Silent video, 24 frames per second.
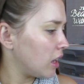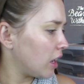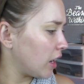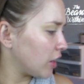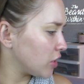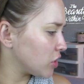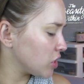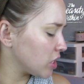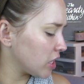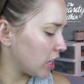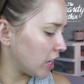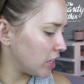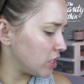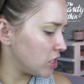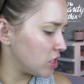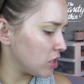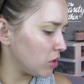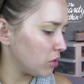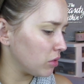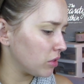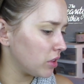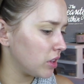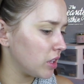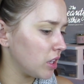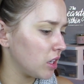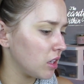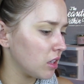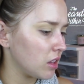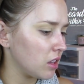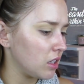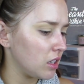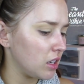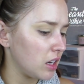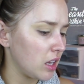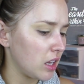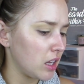Actually, I don't think
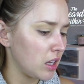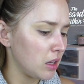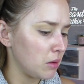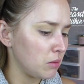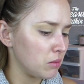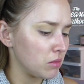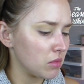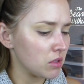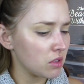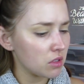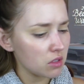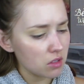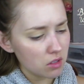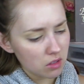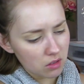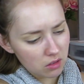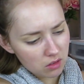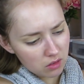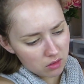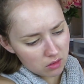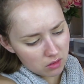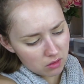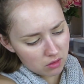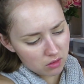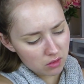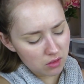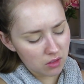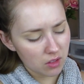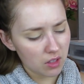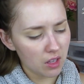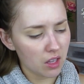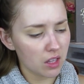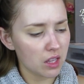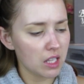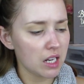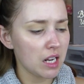the names,
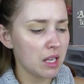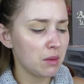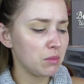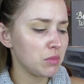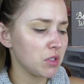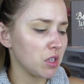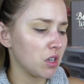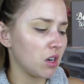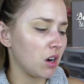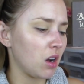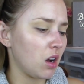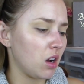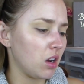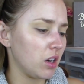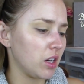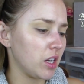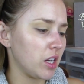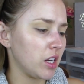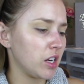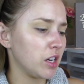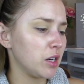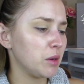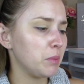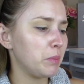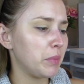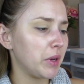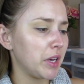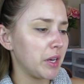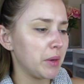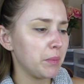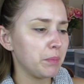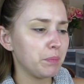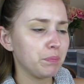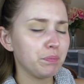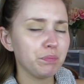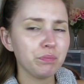yeah, the names aren't on here,
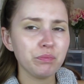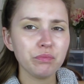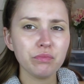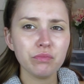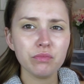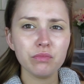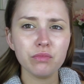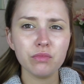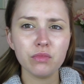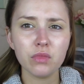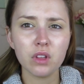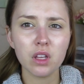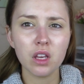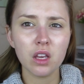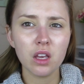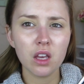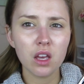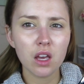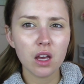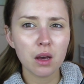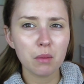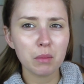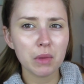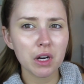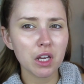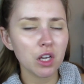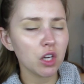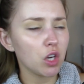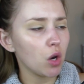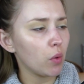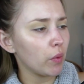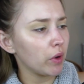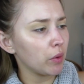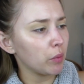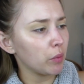but I'm going to go